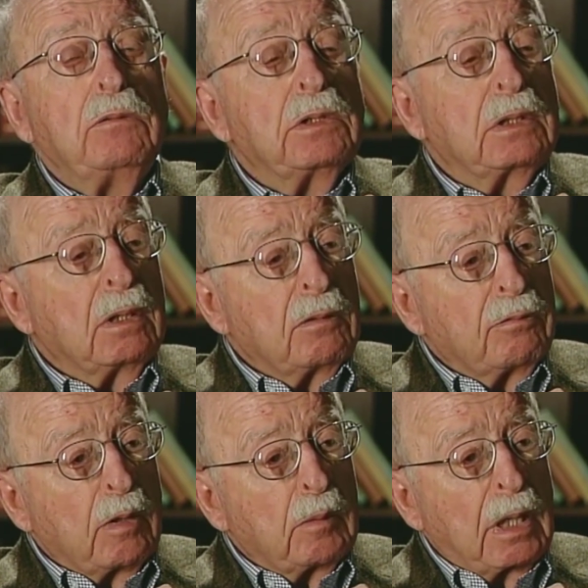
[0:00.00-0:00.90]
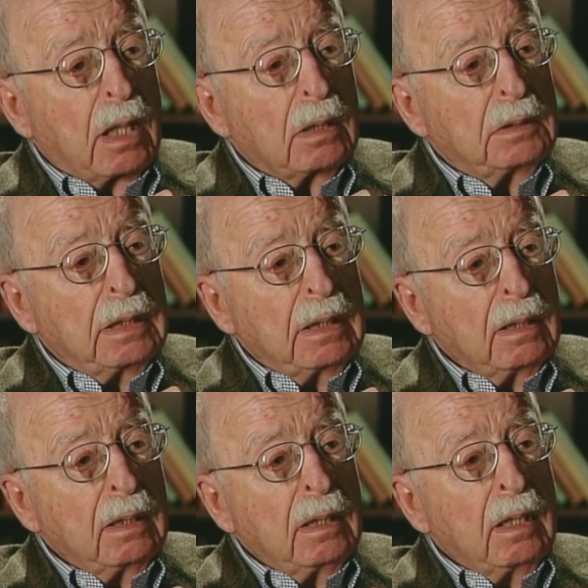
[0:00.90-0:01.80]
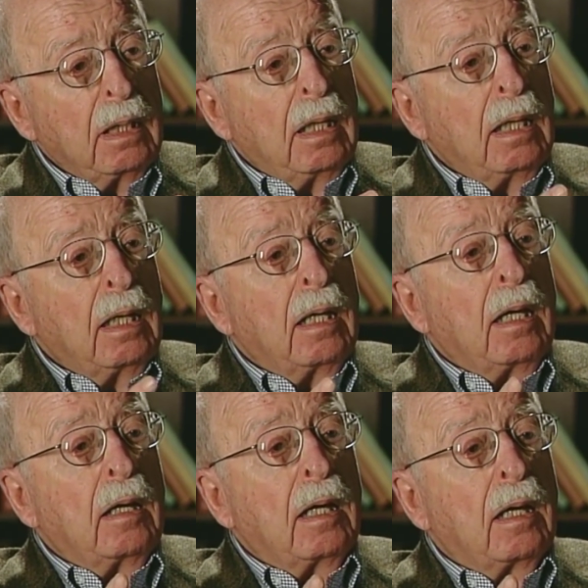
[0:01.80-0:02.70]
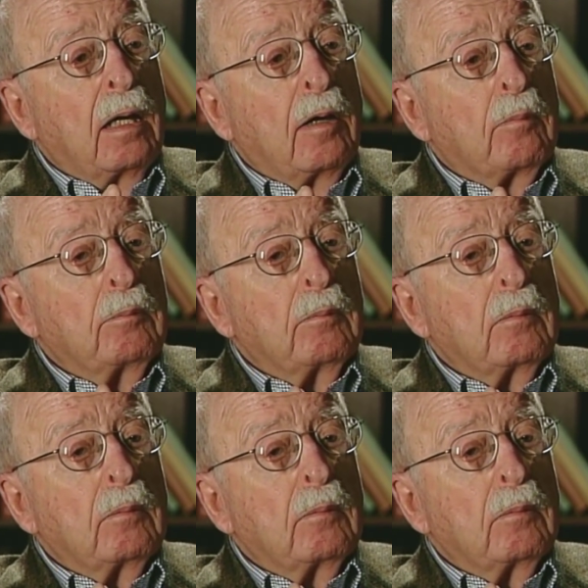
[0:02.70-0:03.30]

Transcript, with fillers: interested in pharmacology uh,